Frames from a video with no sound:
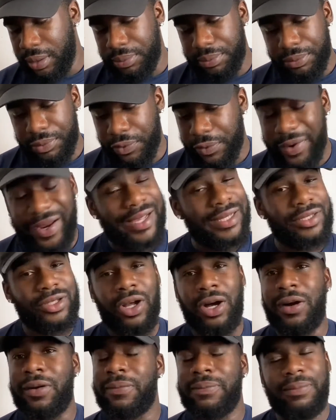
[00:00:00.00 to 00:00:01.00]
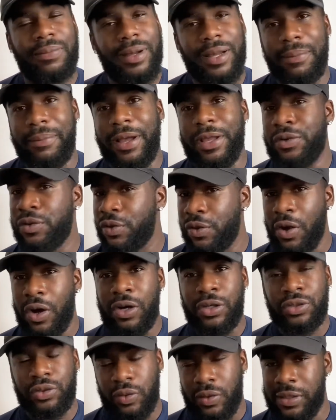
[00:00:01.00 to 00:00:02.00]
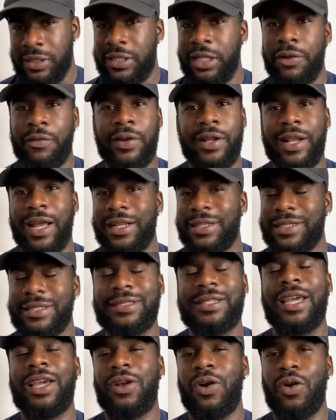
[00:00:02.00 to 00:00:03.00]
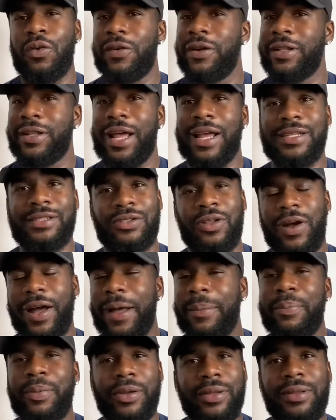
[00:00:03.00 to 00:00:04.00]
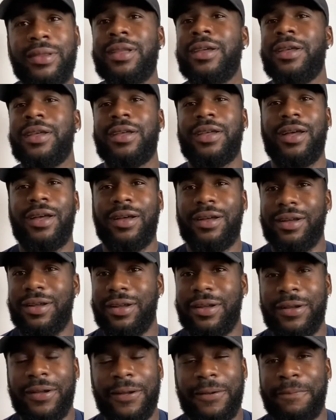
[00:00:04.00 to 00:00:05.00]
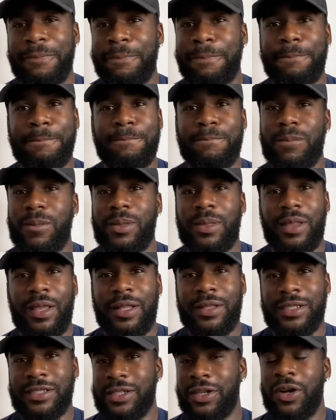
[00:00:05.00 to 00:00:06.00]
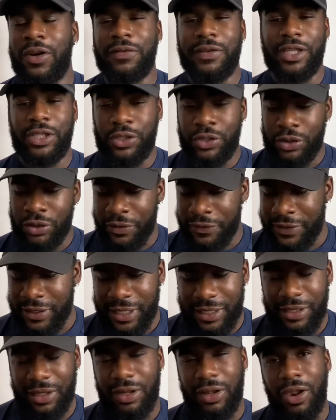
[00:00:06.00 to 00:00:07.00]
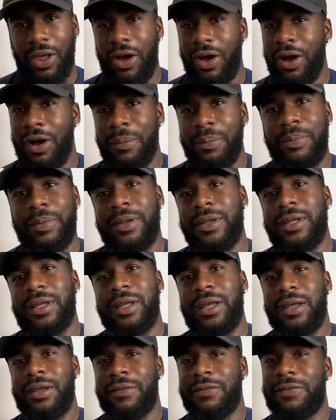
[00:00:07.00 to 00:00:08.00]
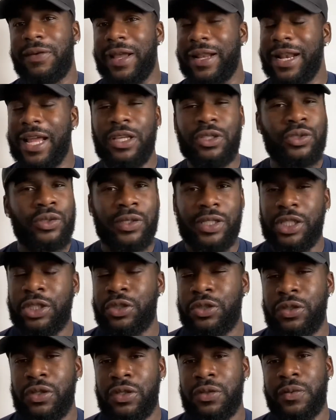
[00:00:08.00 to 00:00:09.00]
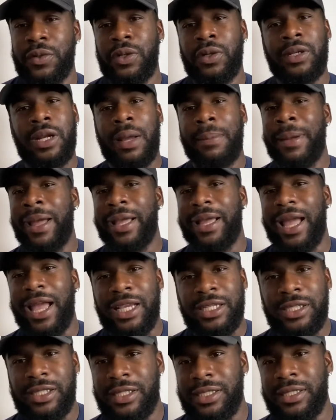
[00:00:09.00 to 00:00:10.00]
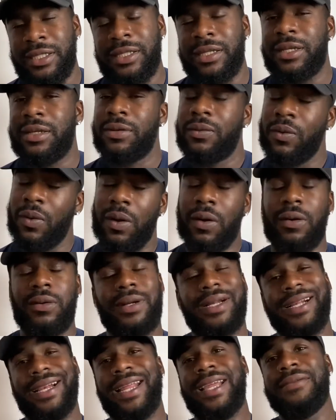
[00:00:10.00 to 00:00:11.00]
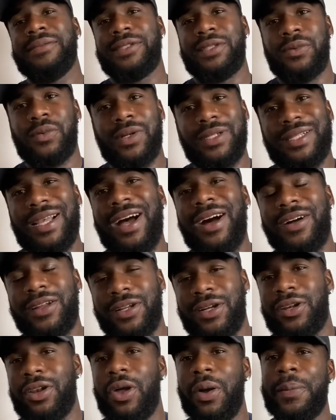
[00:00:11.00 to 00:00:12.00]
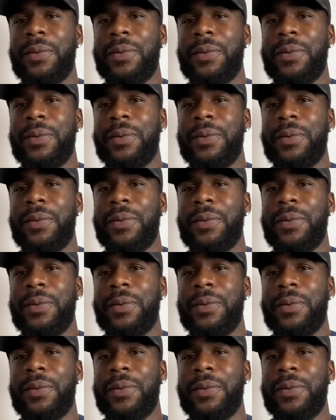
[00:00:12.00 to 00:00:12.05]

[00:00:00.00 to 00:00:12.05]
Great start by Newcastle, considering that this takeover has not happened. There's a lot of issues, obviously, at the club. Financial issues. We know that Mike Ashley, claims he wants out of the club.